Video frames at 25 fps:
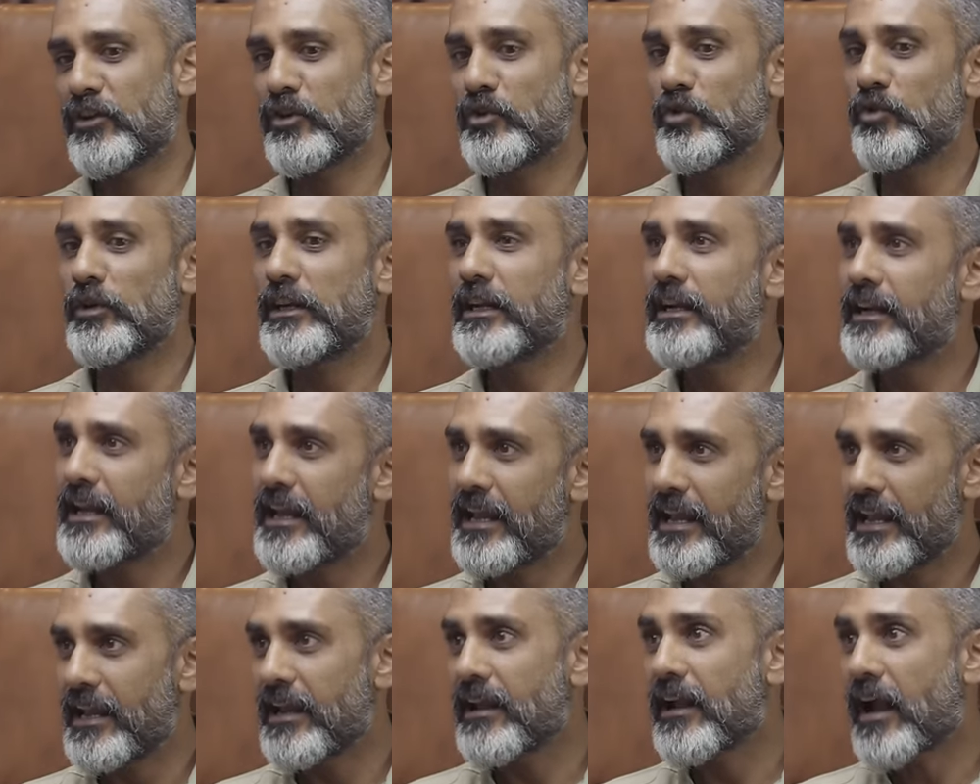you need
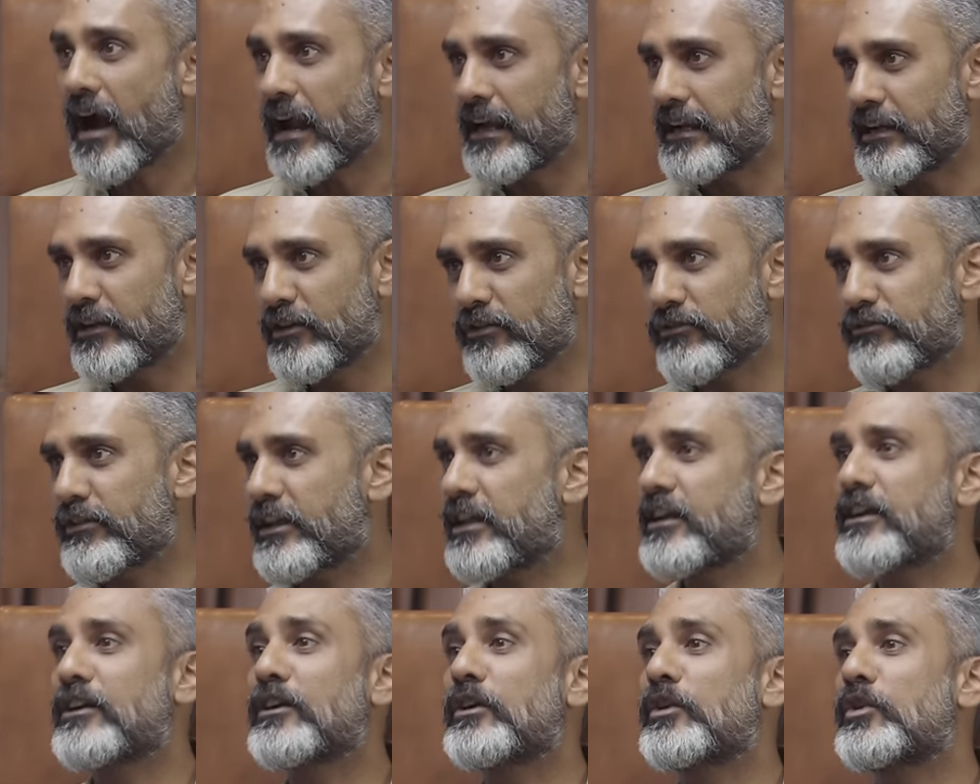a kind of
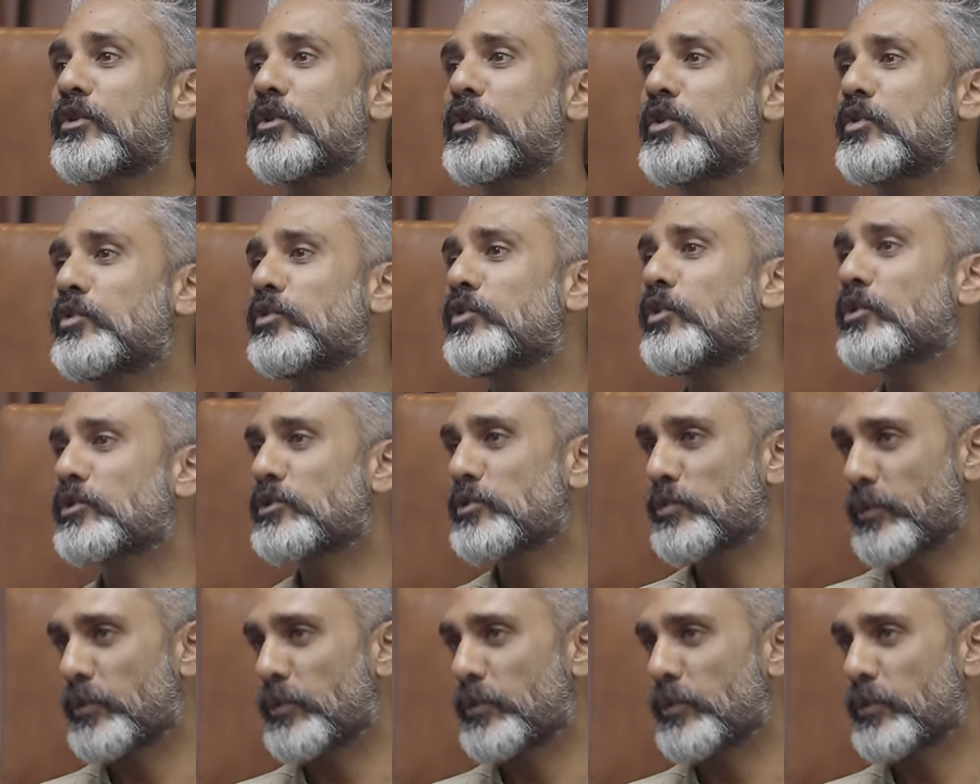vehicle to do those